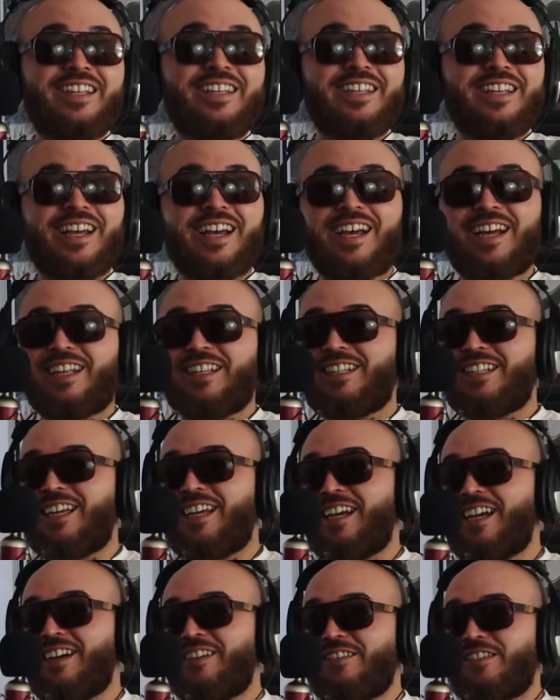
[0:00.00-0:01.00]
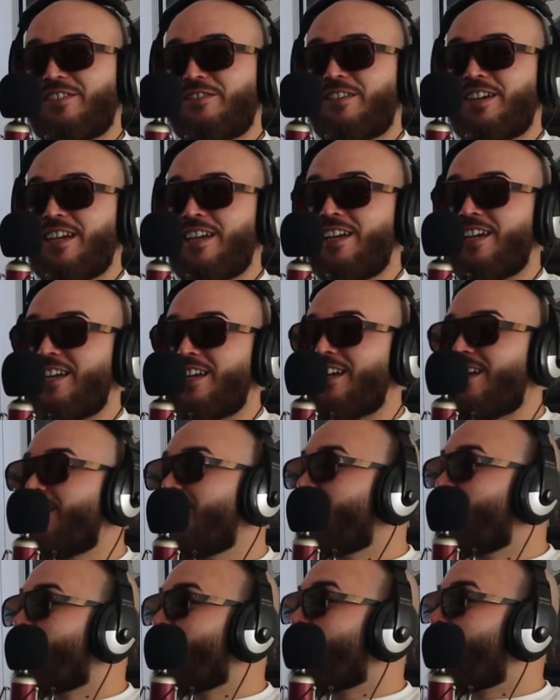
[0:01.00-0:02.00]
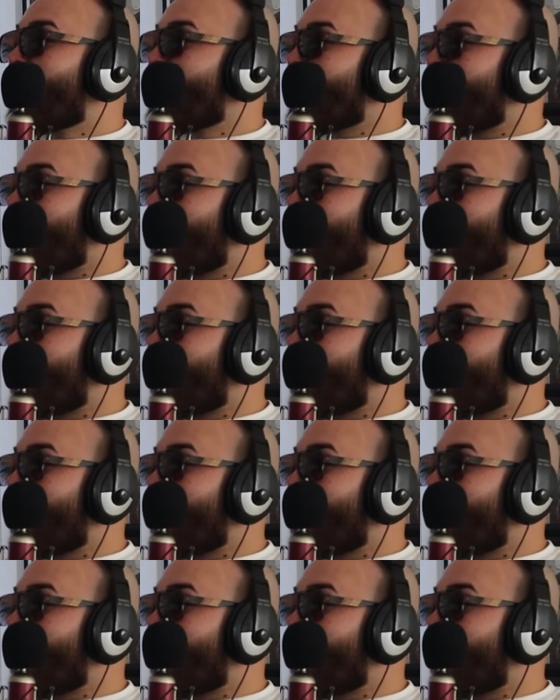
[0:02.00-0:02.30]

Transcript: God damn, you it's all fucked, bro.